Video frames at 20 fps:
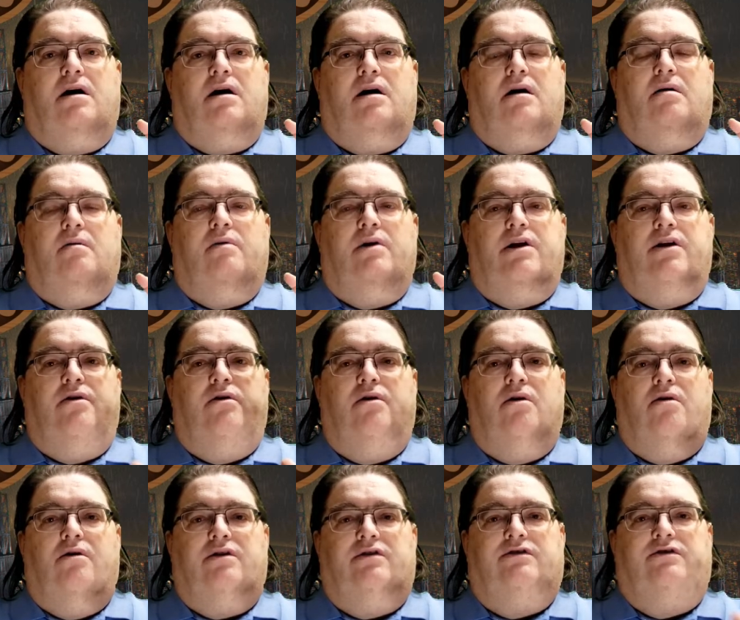when you
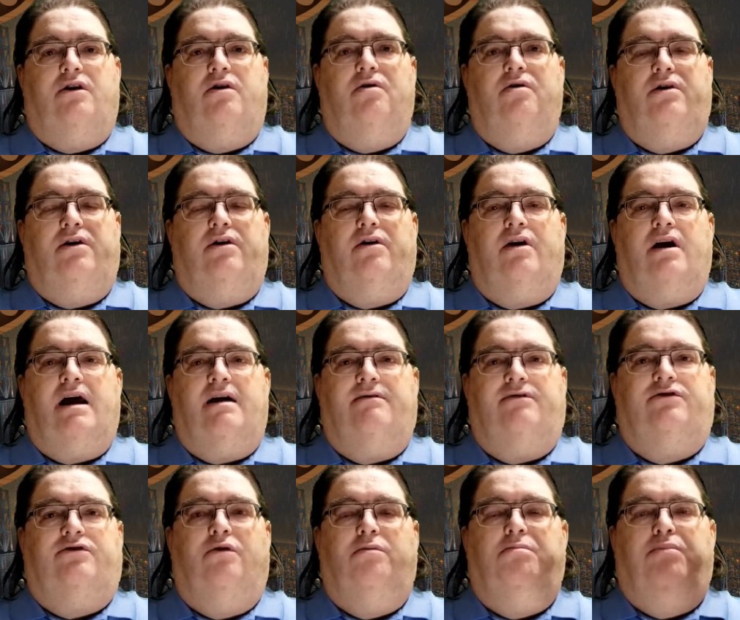go to soak, you're going to have a
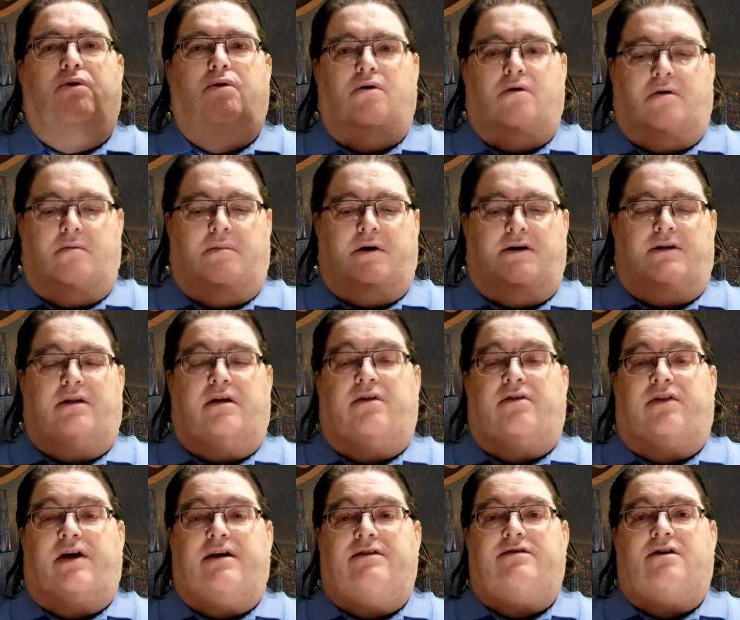soak pool, but the
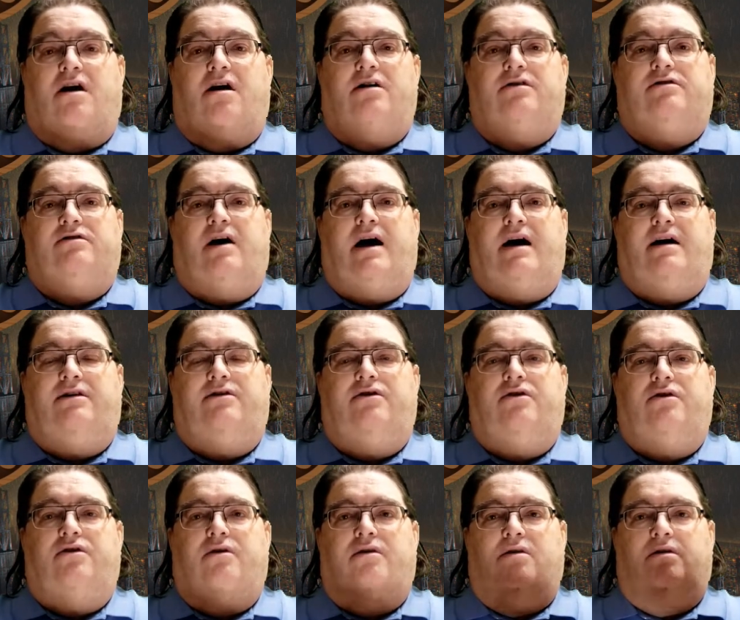things that also add
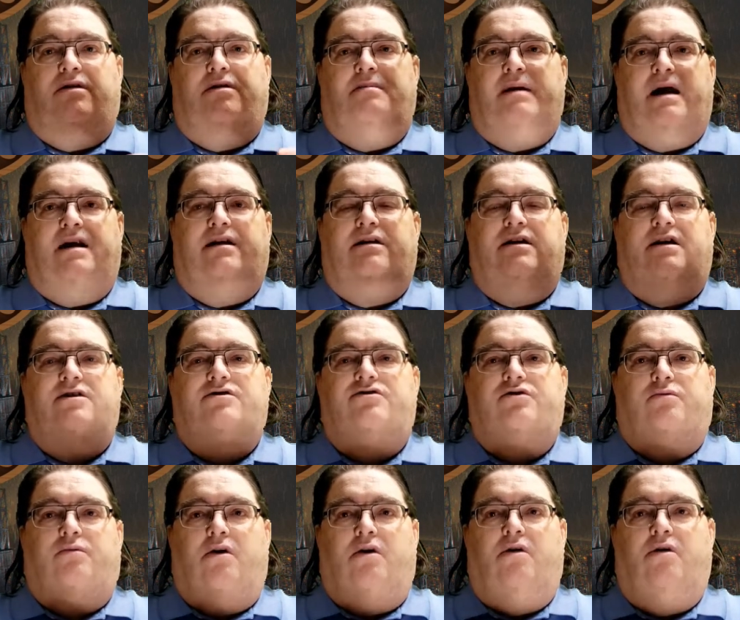to the amount of dice
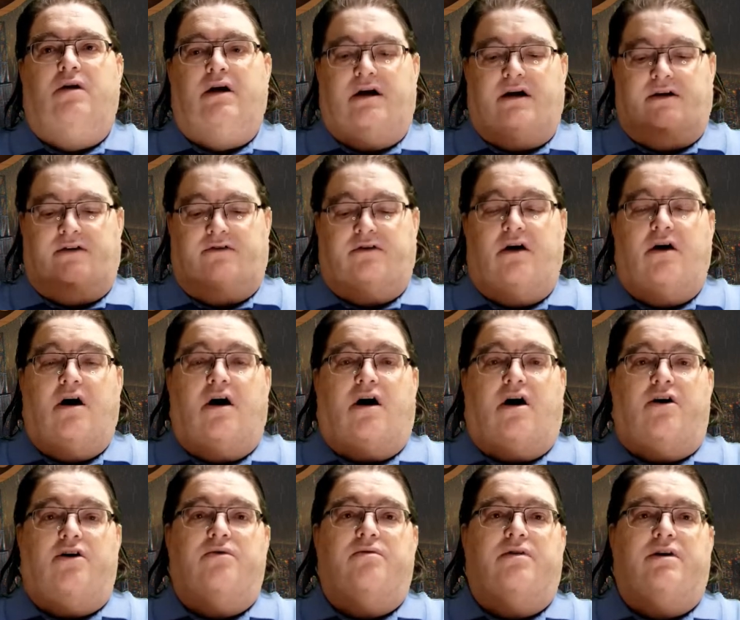you roll is,
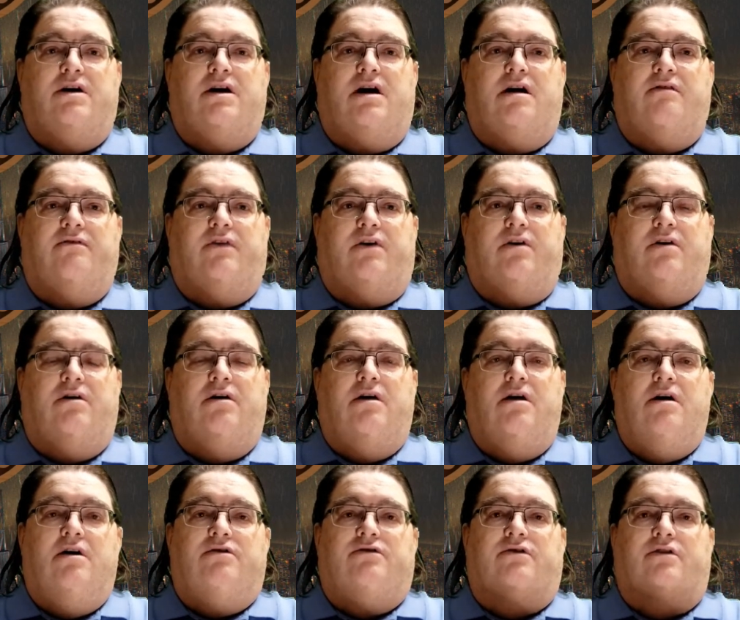are you in cover?
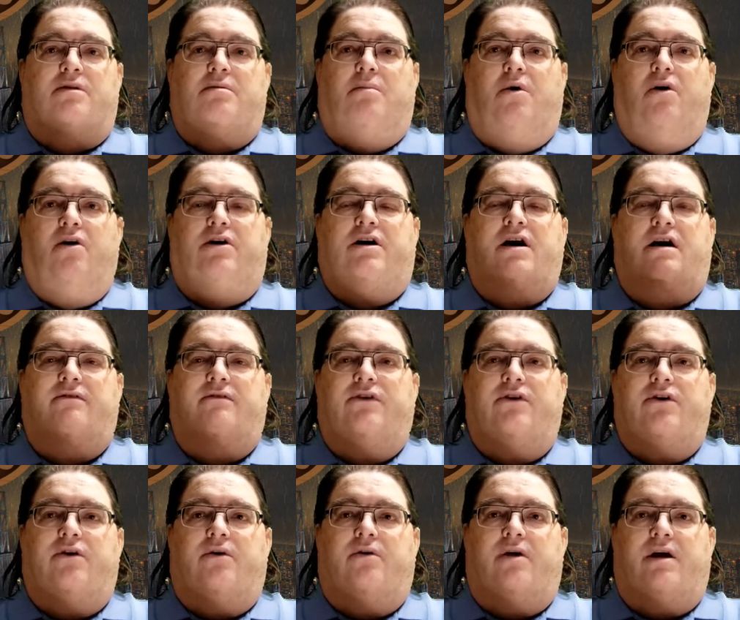So the more cover
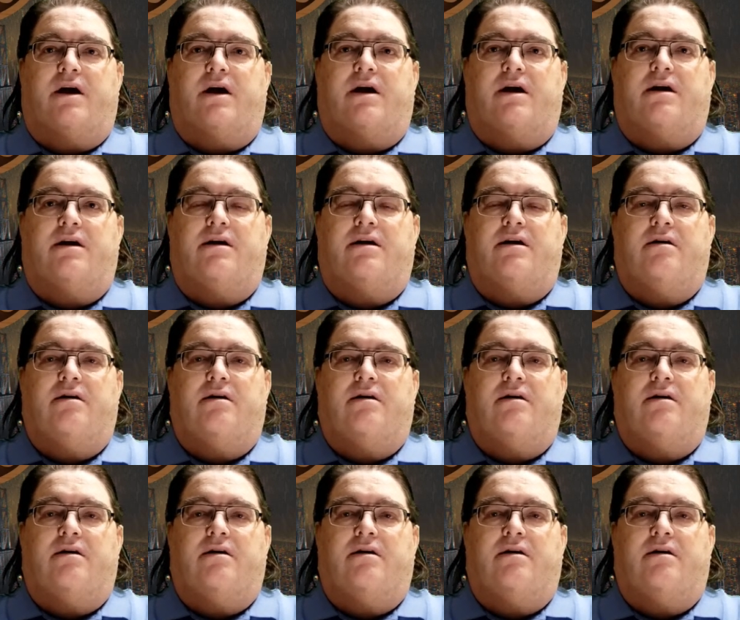you're in,